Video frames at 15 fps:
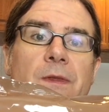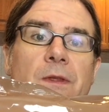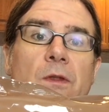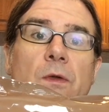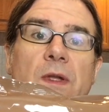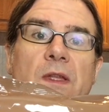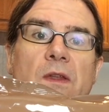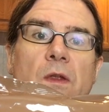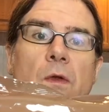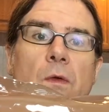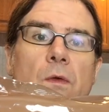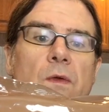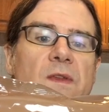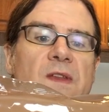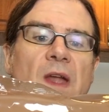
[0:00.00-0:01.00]
You can
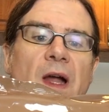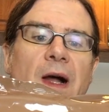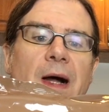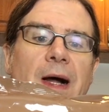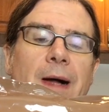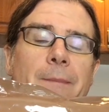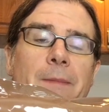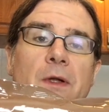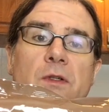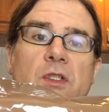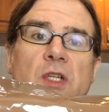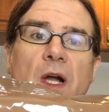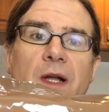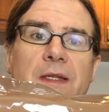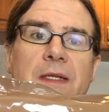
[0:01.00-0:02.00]
use milk
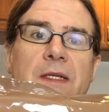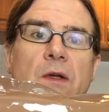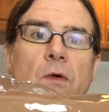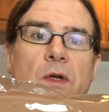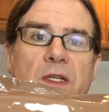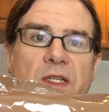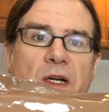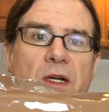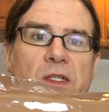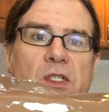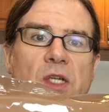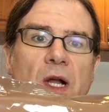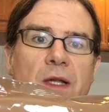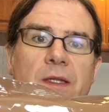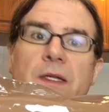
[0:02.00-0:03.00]
chocolate or dark
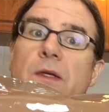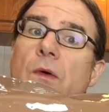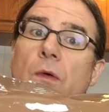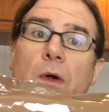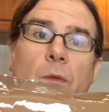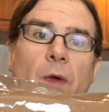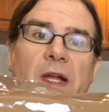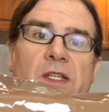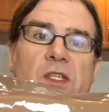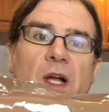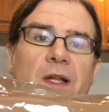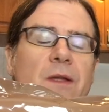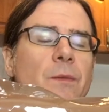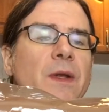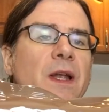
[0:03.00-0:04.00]
chocolate or white
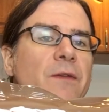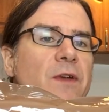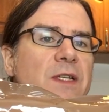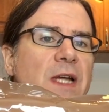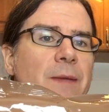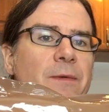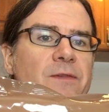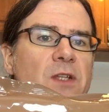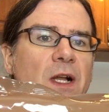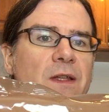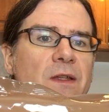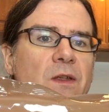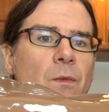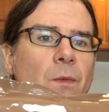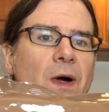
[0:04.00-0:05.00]
chocolate, whatever type of
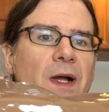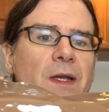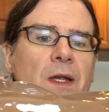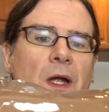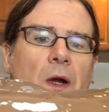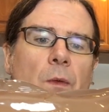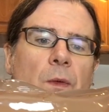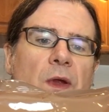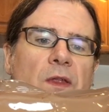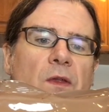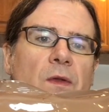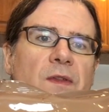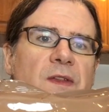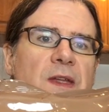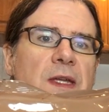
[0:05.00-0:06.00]
chocolate you want. We're
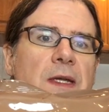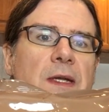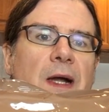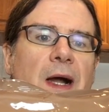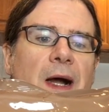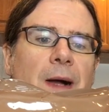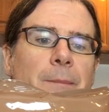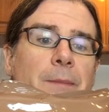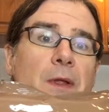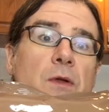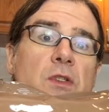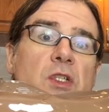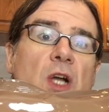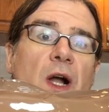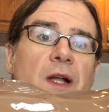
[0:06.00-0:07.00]
using
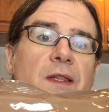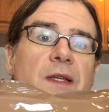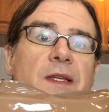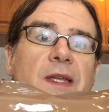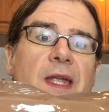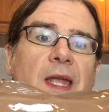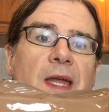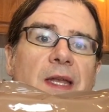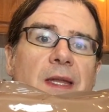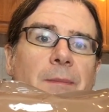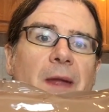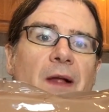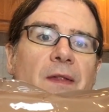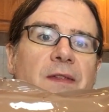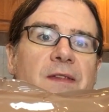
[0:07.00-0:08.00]
milk chocolate candy
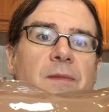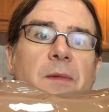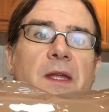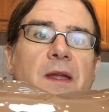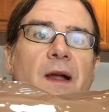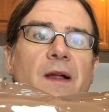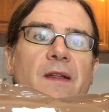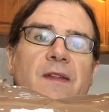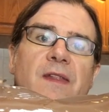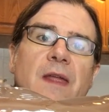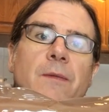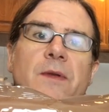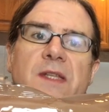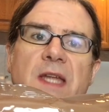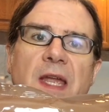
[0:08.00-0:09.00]
melts because
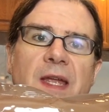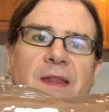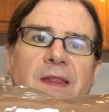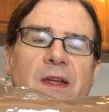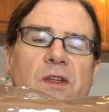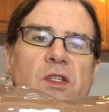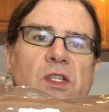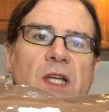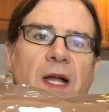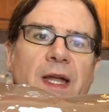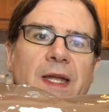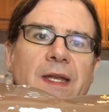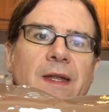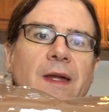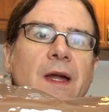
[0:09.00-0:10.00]
they retain their
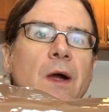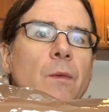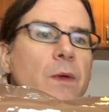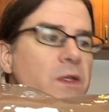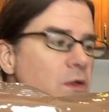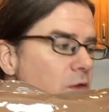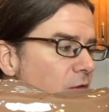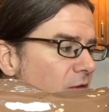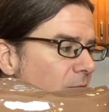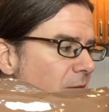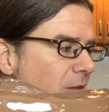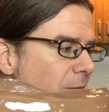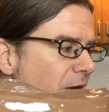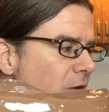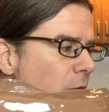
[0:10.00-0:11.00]
shine. When you use them
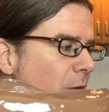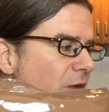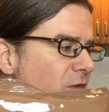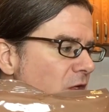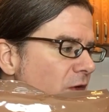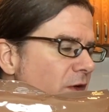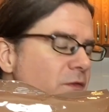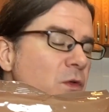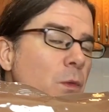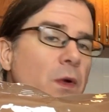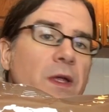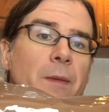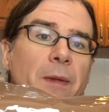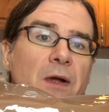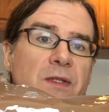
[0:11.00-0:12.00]
in the microwave, you don't have to
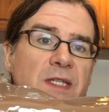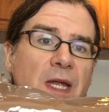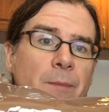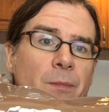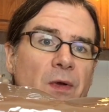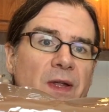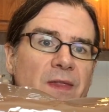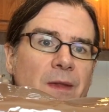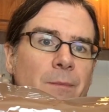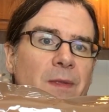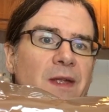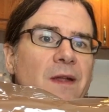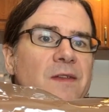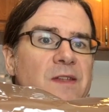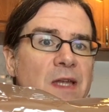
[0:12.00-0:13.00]
worry about tempering them
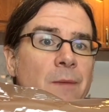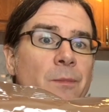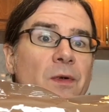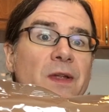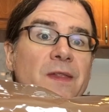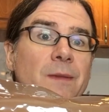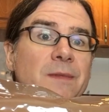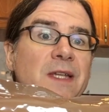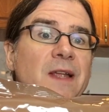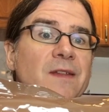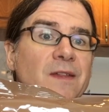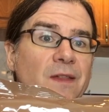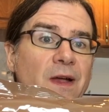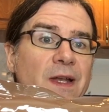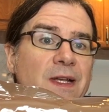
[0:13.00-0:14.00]
because tempering them takes
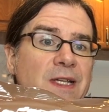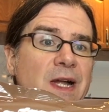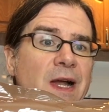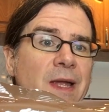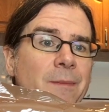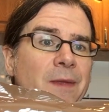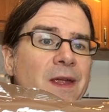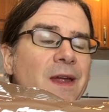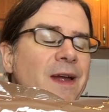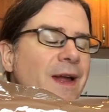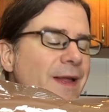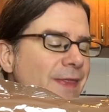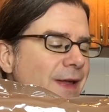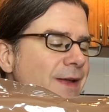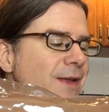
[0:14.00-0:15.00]
a lot of time
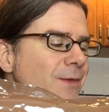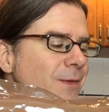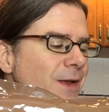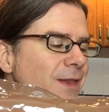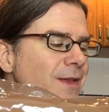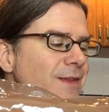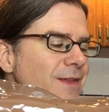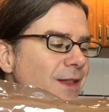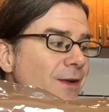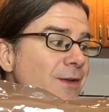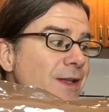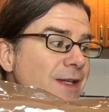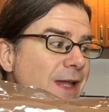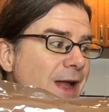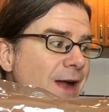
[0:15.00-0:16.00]
and that can really slow
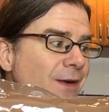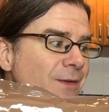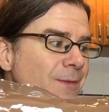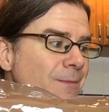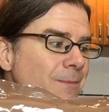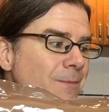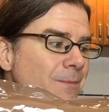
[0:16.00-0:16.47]
you down.